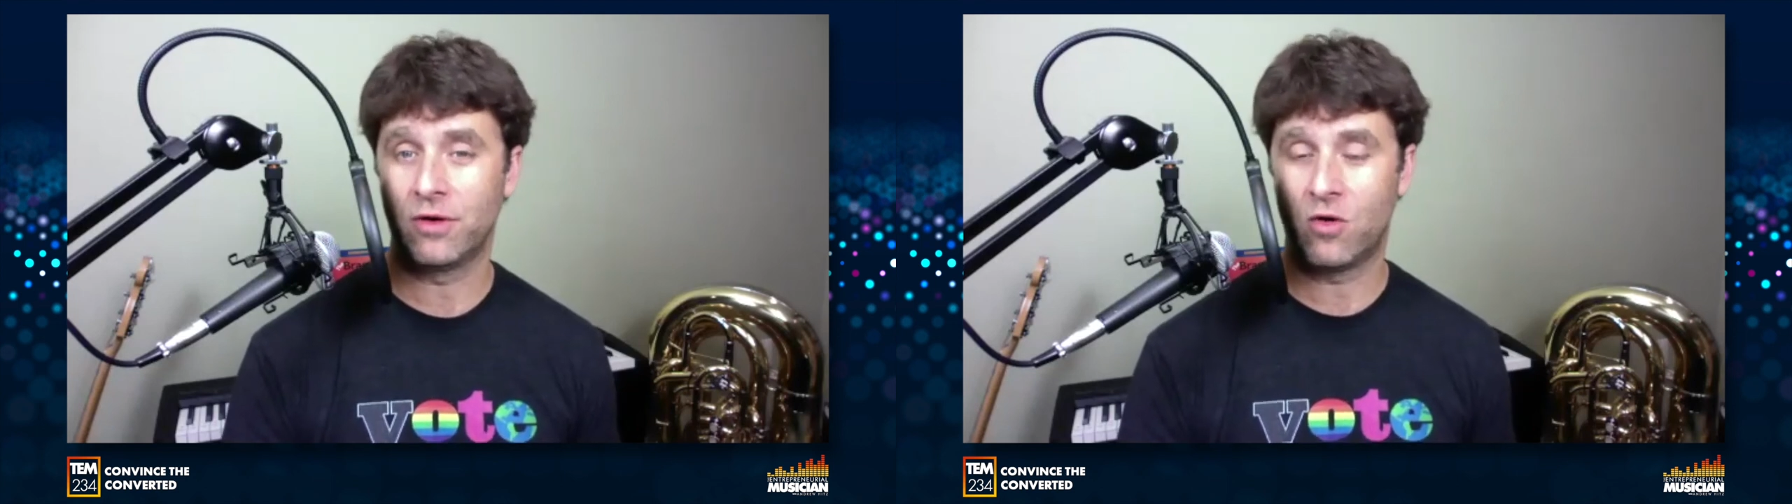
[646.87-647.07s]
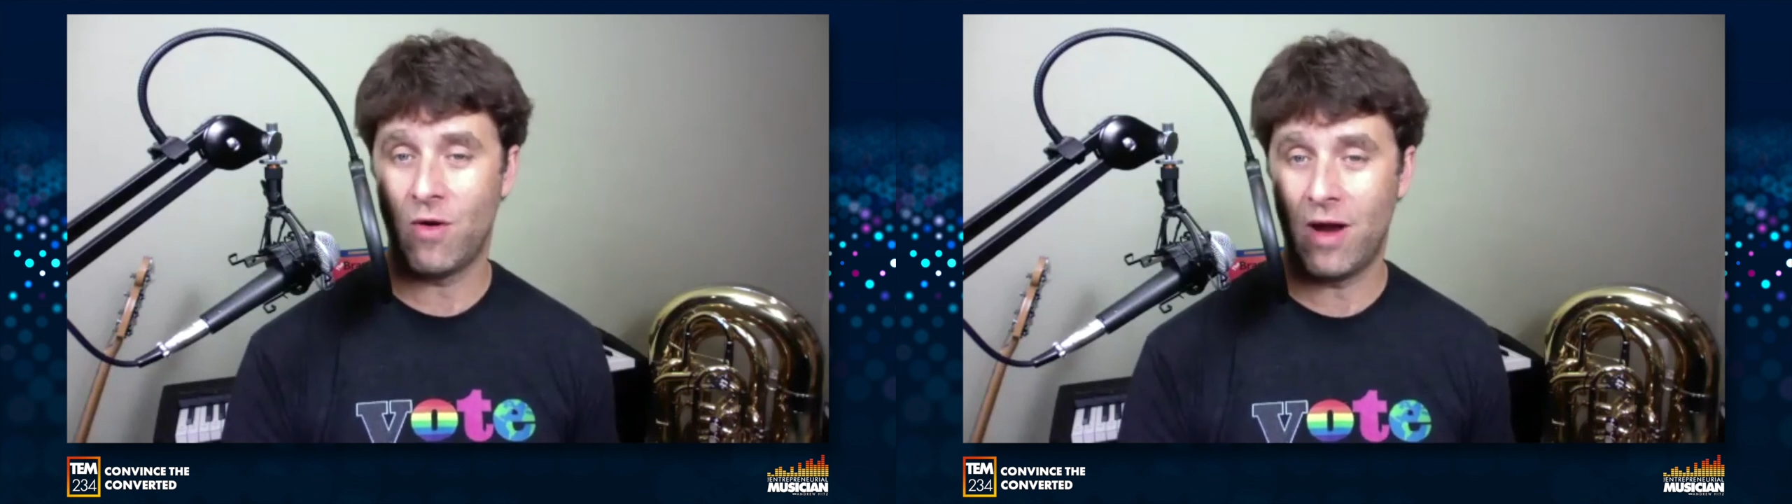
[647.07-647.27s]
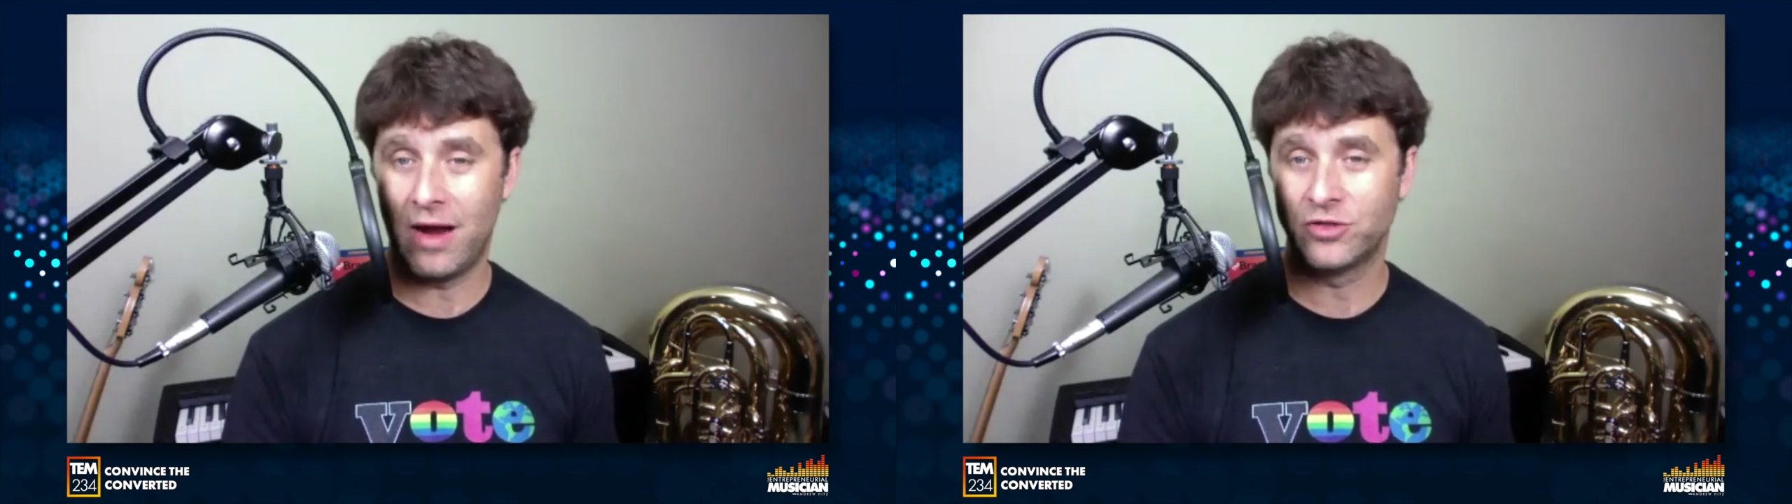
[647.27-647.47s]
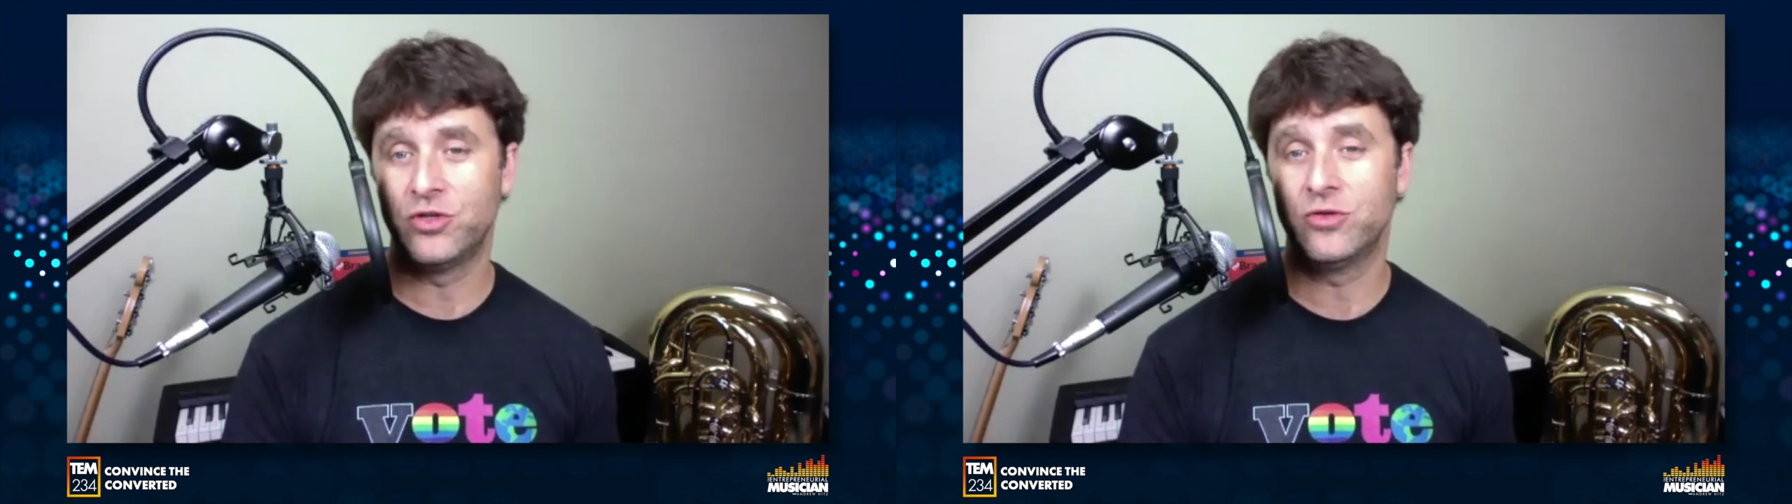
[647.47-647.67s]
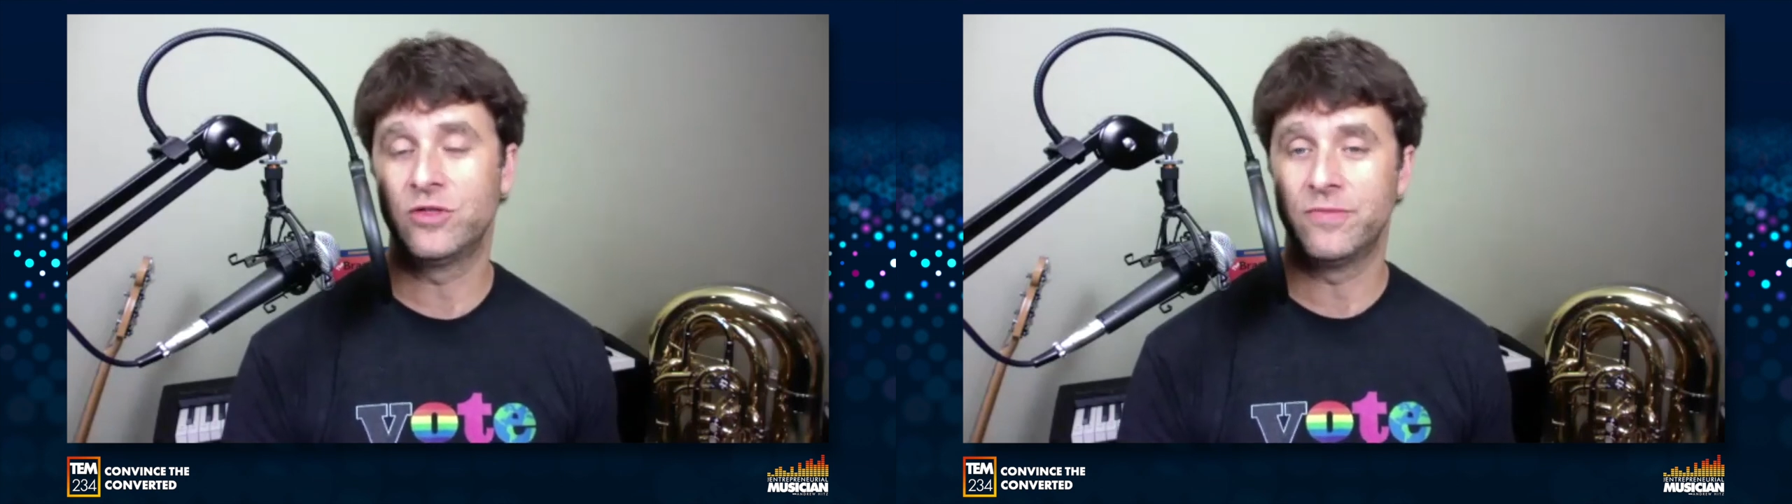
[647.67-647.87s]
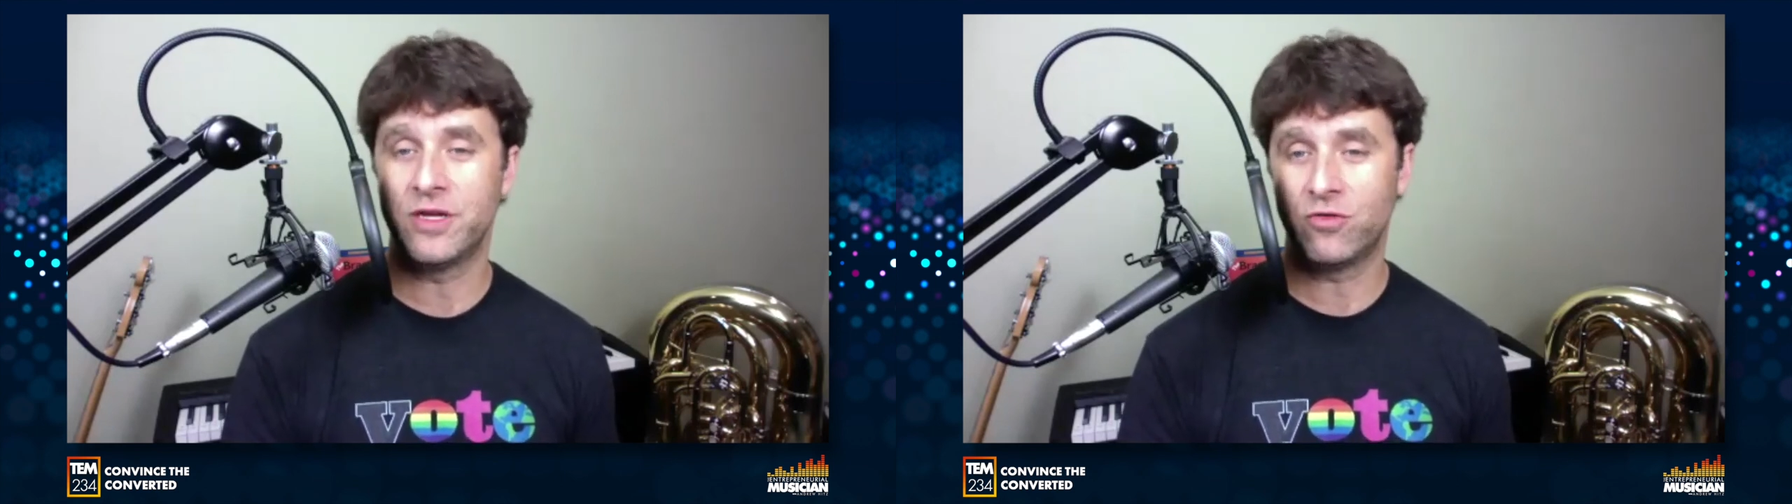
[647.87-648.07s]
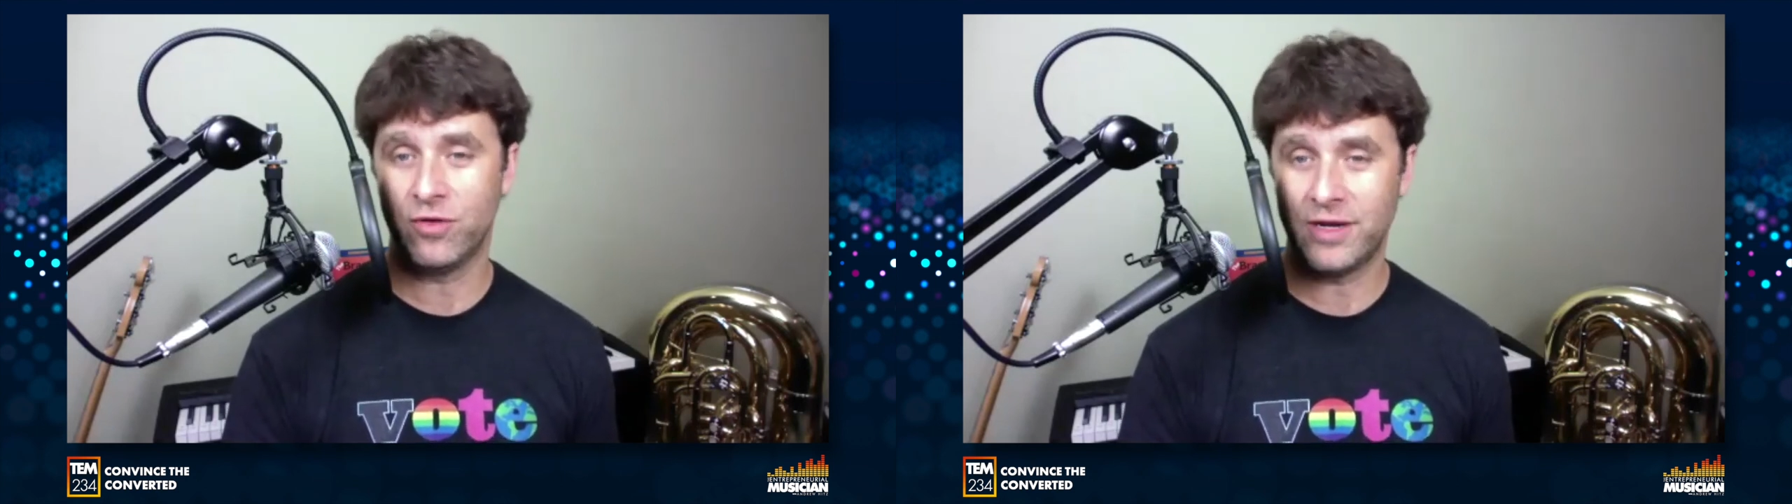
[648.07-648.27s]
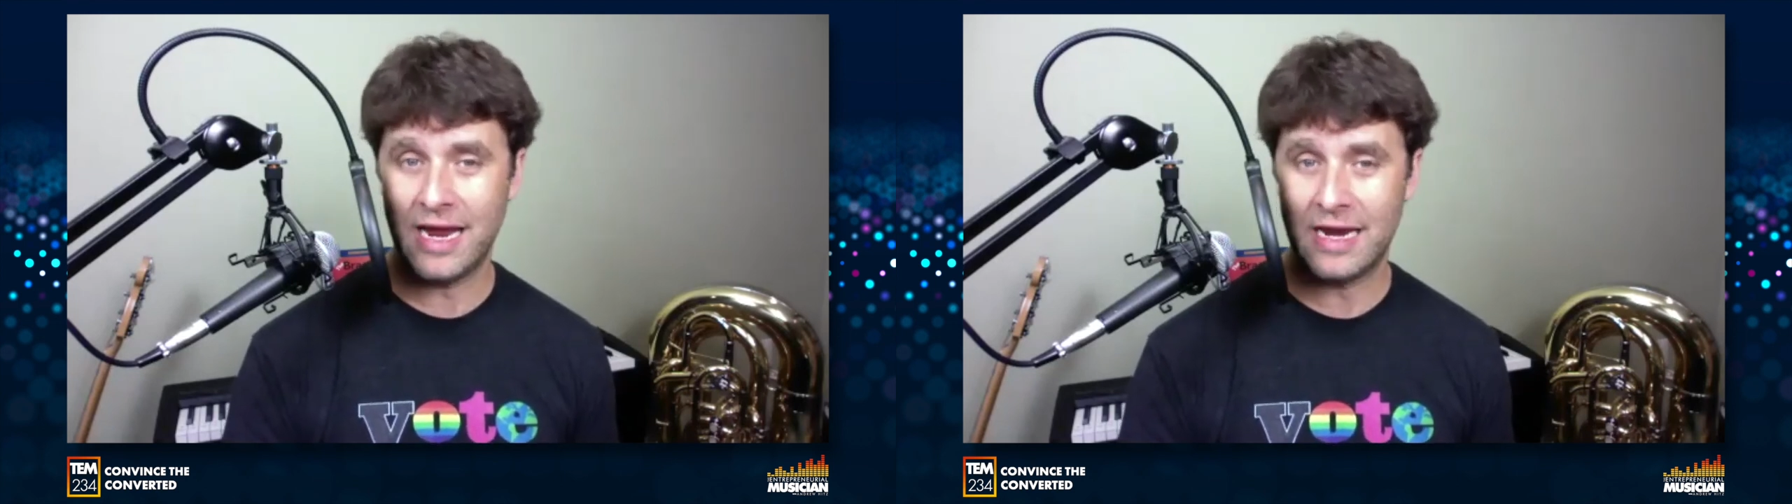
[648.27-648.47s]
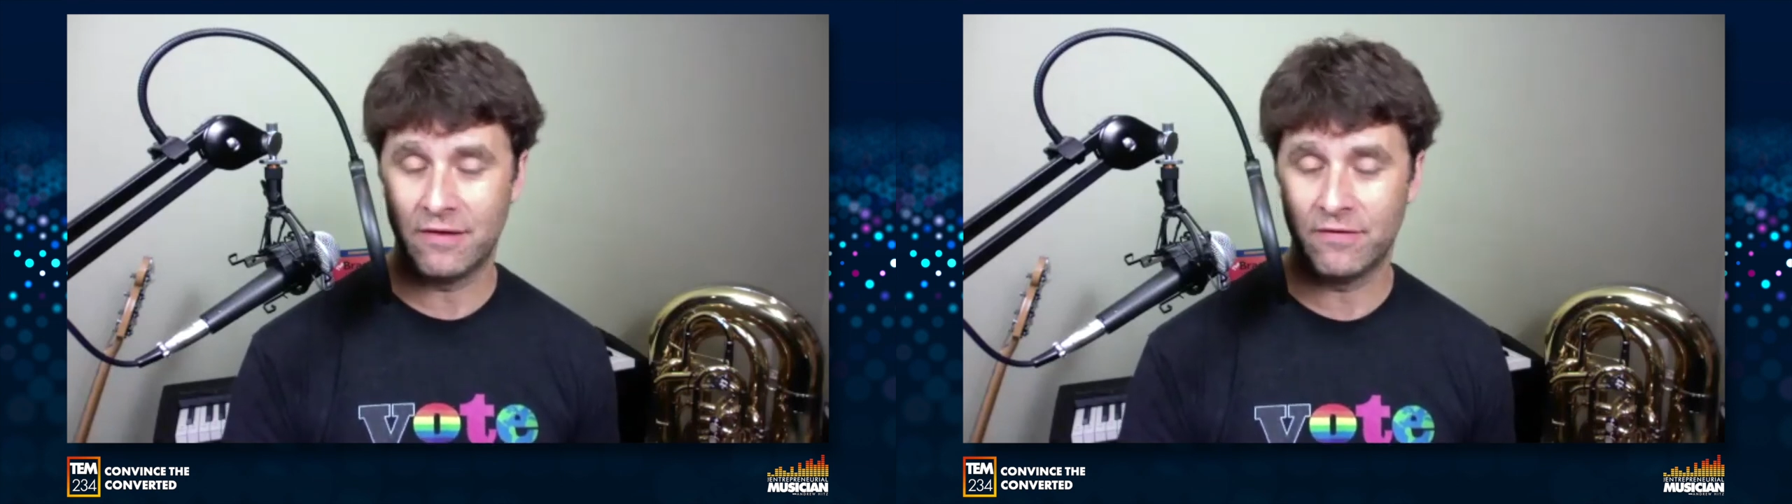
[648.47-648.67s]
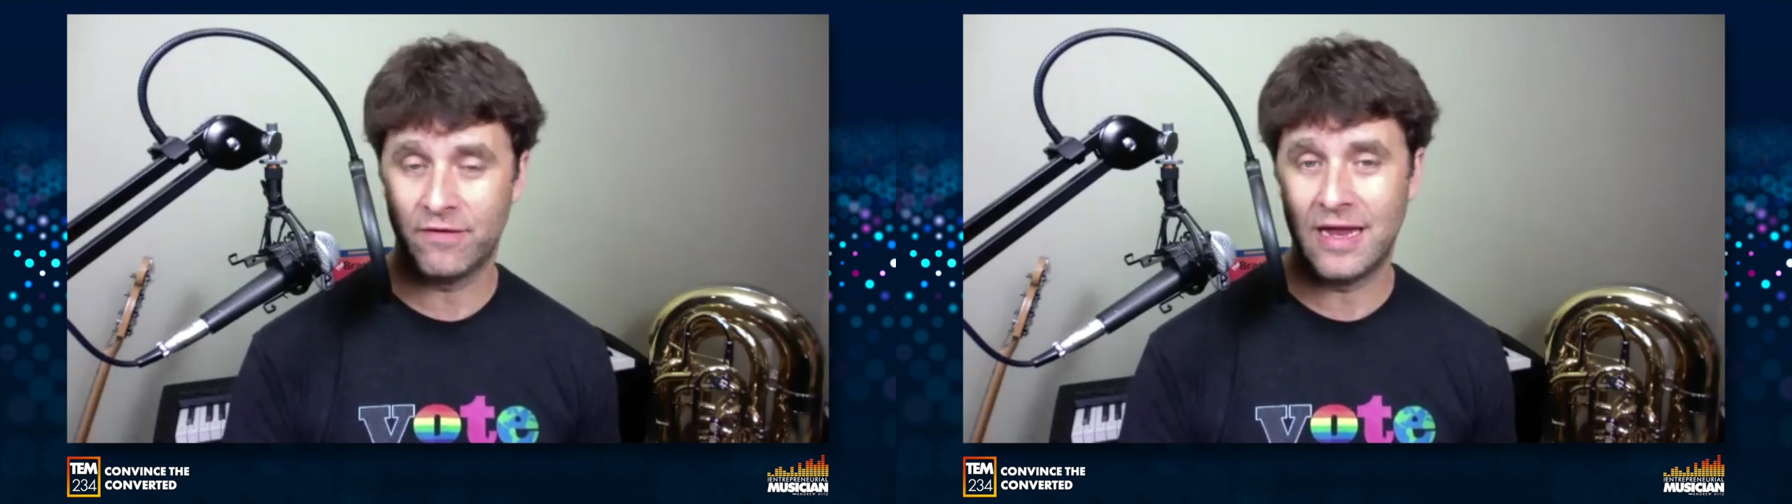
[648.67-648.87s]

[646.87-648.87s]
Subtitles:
requires you to be creative